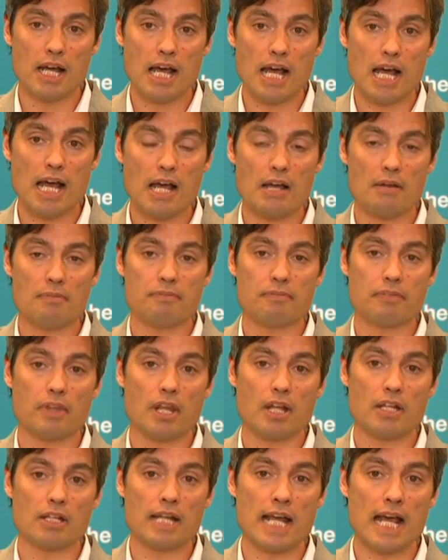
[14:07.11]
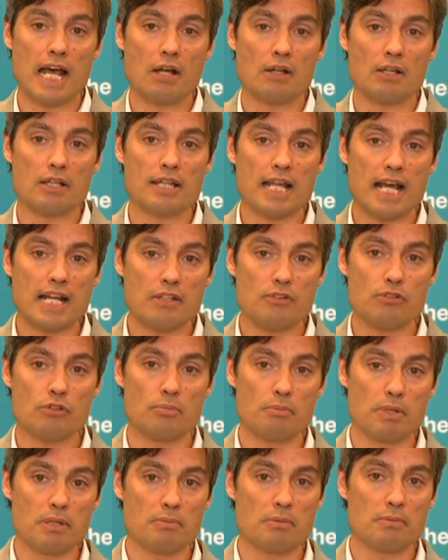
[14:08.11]
Um, now, that is
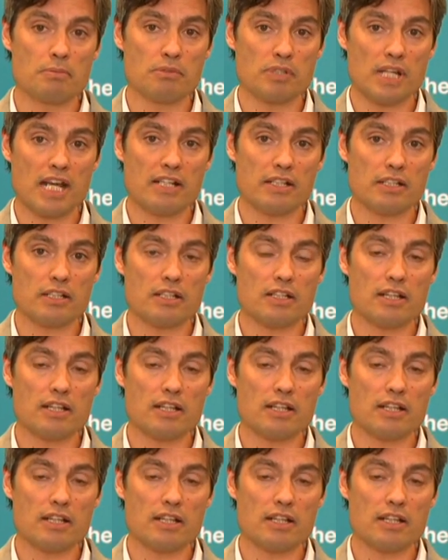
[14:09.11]
the minimum standard,